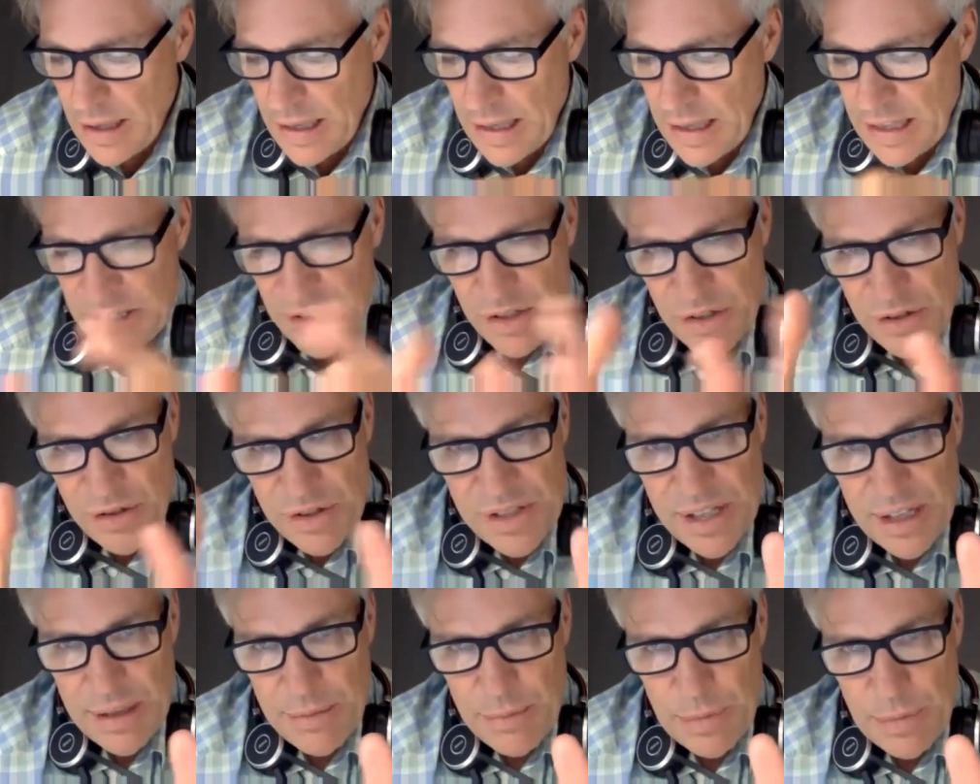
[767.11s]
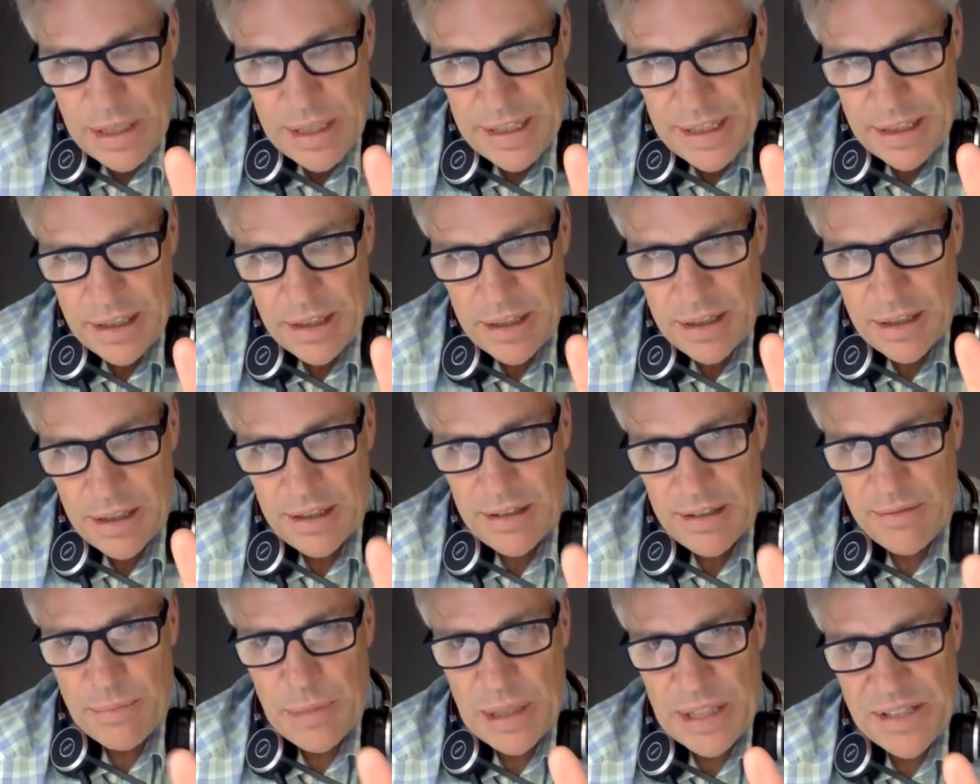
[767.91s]
as you say, Mike,
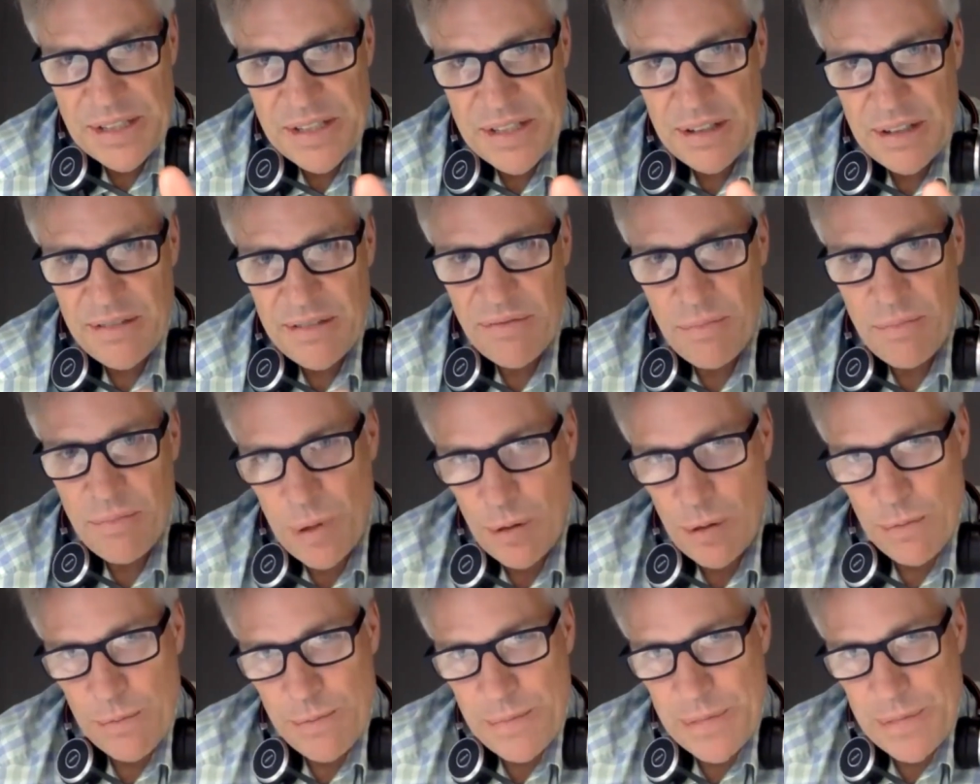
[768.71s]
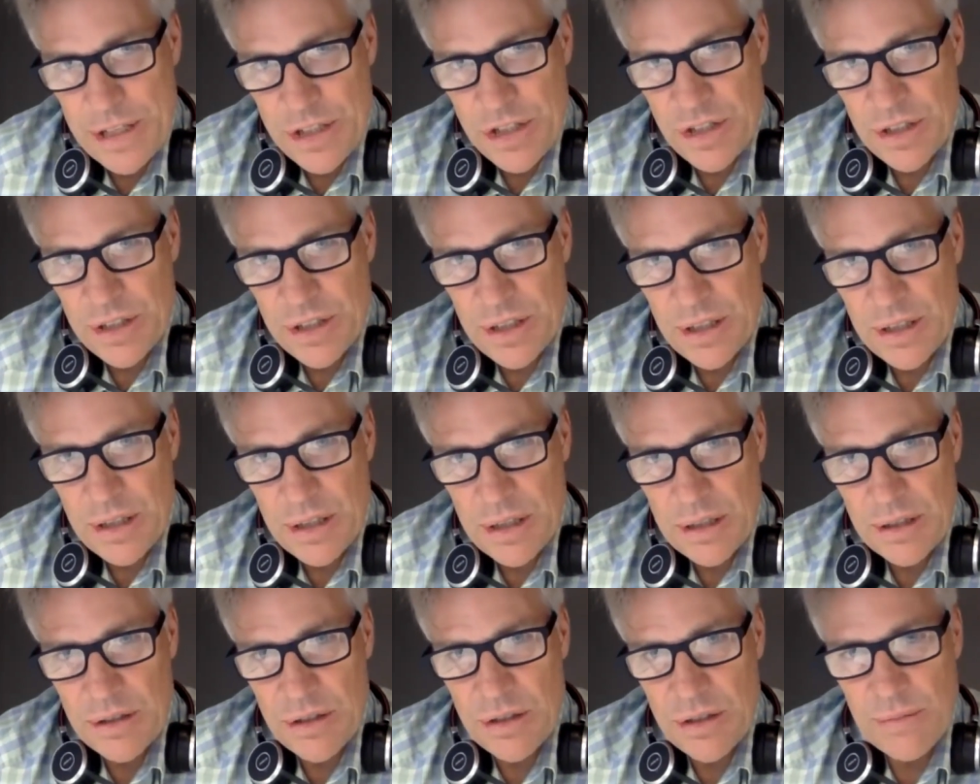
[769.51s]
give myself
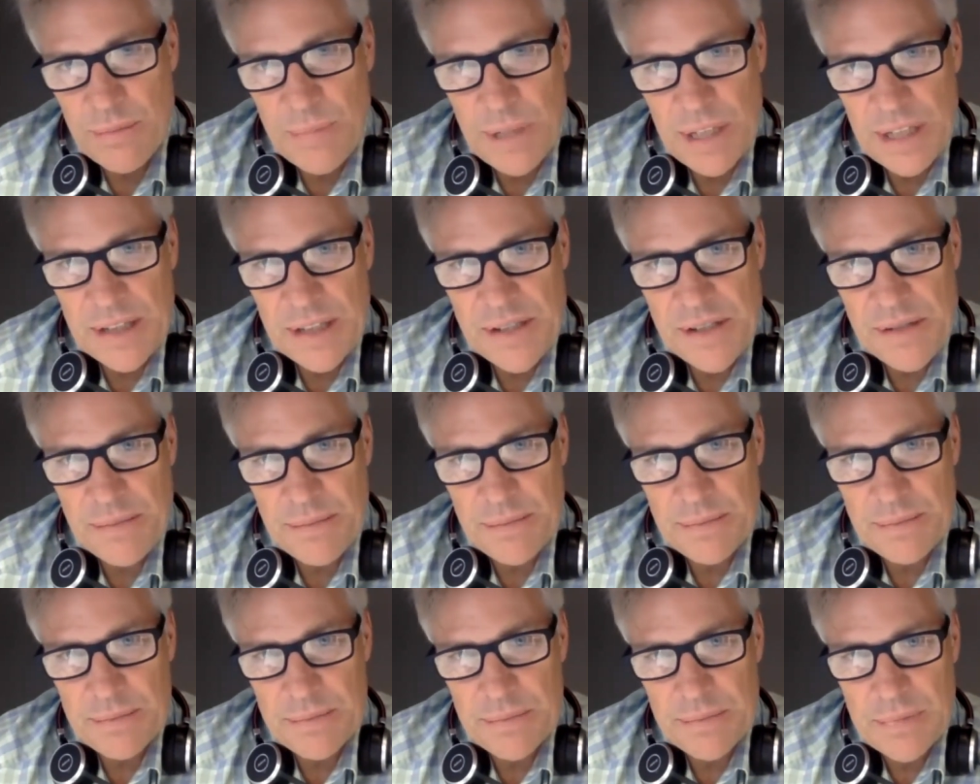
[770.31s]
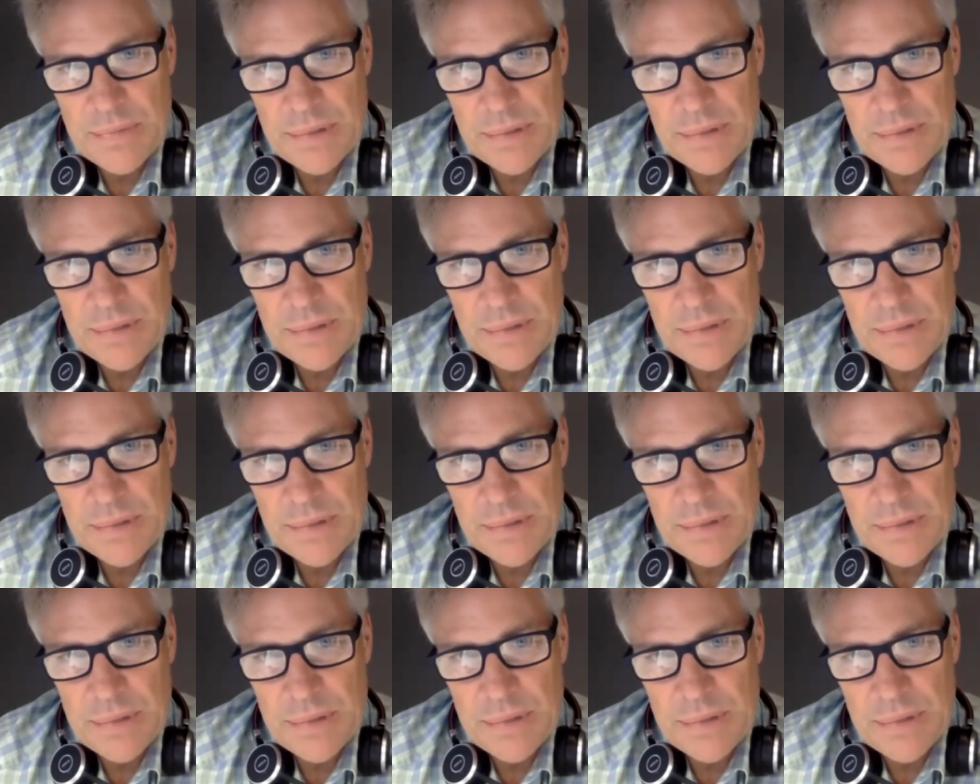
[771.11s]
permission to make some